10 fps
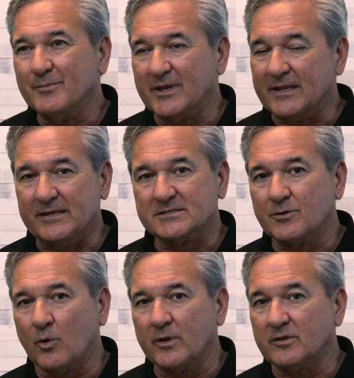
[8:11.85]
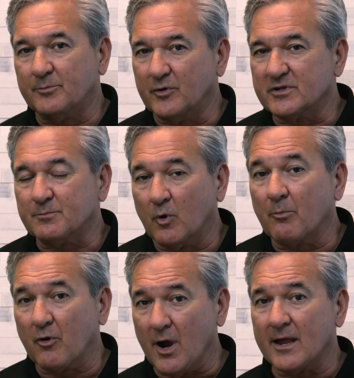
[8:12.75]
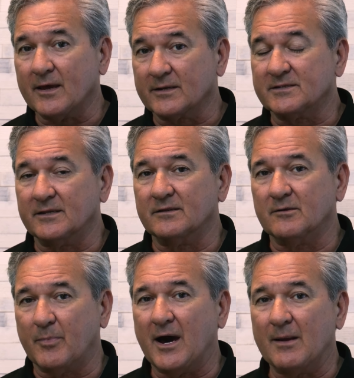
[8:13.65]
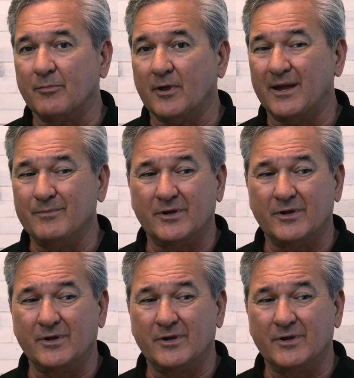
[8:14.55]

but it is going to push more product into the pipeline,